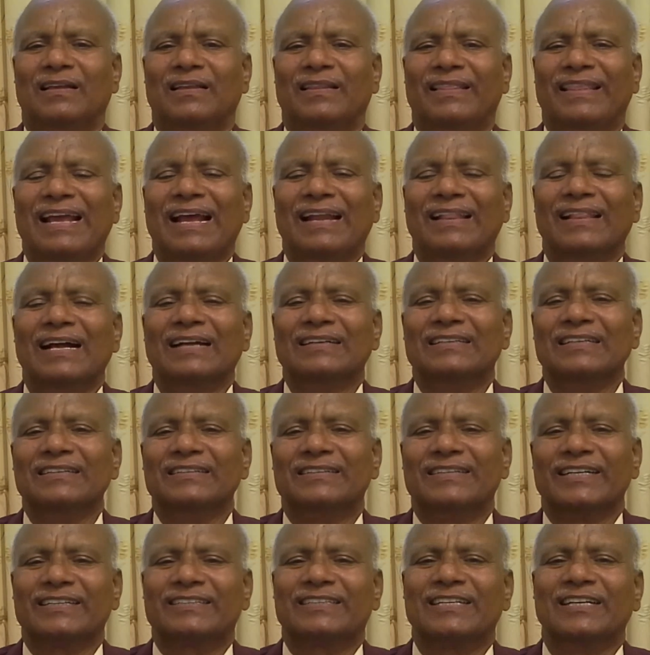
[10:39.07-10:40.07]
They are not
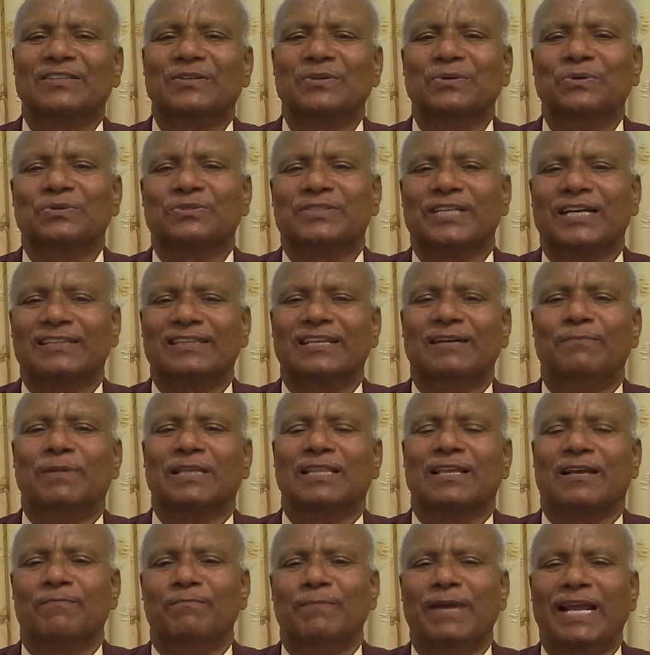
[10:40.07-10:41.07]
interested to suck the
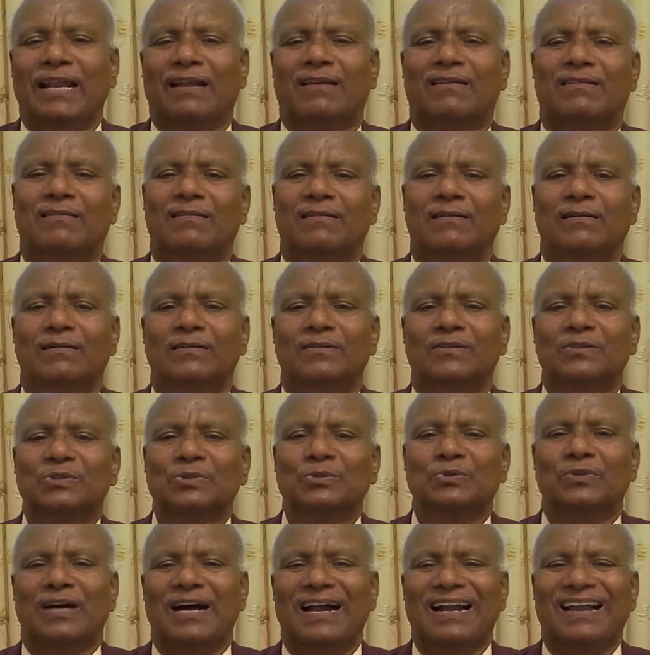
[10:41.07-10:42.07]
mother milk
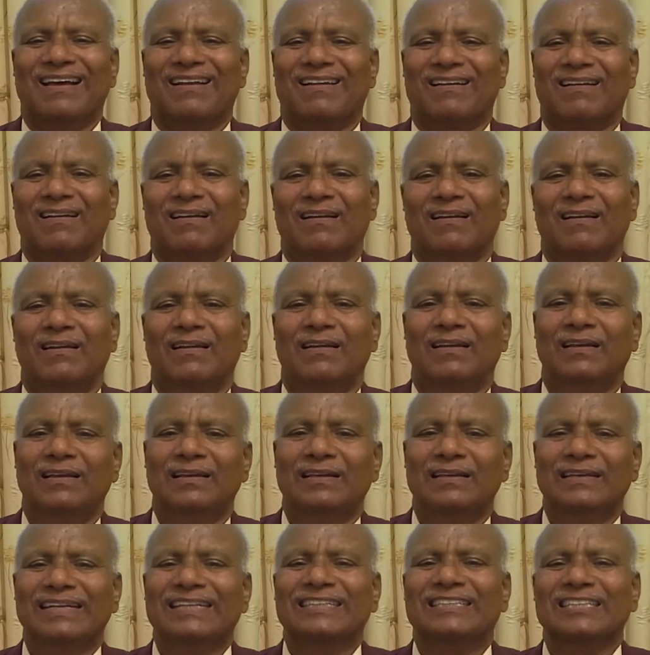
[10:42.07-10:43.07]
through the udder.
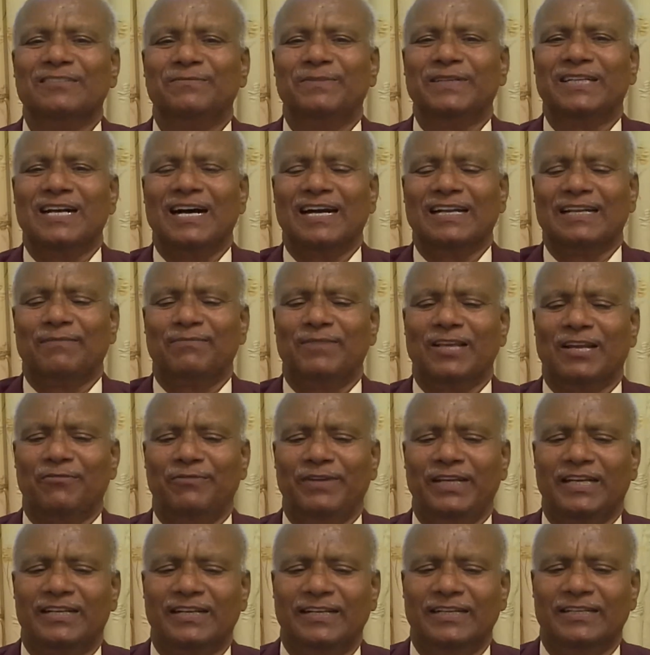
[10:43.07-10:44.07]
It is because of their
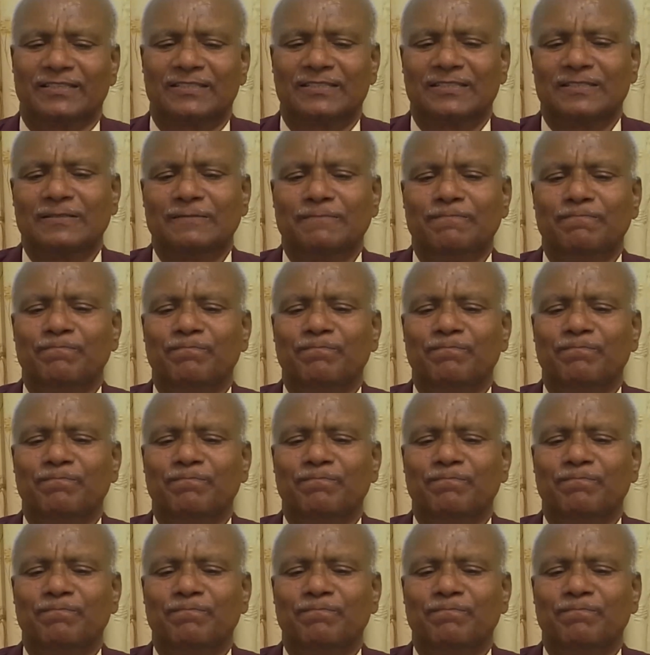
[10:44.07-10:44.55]
weakness.